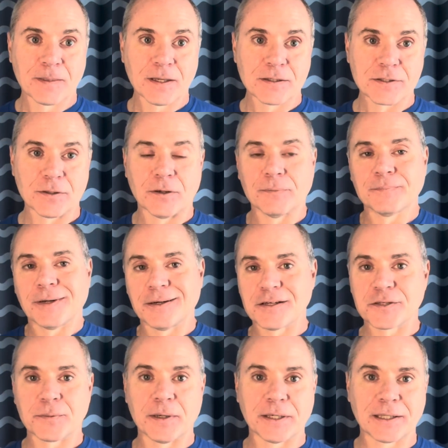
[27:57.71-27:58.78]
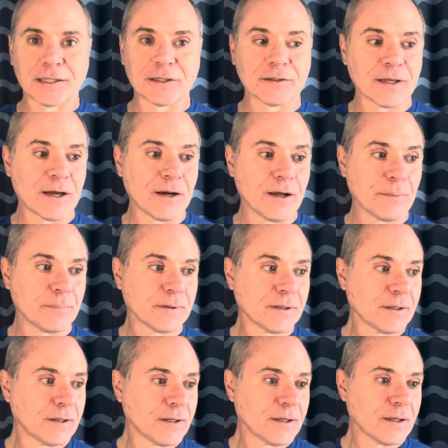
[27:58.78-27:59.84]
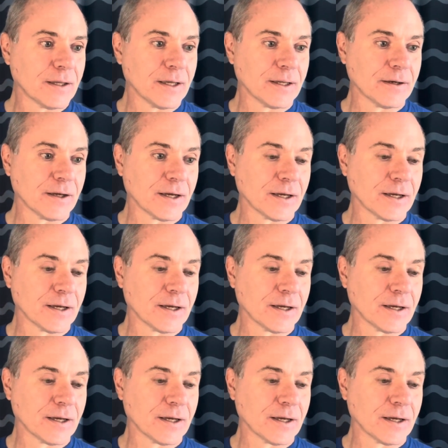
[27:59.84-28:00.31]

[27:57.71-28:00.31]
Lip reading: So I just wanted to clear that up and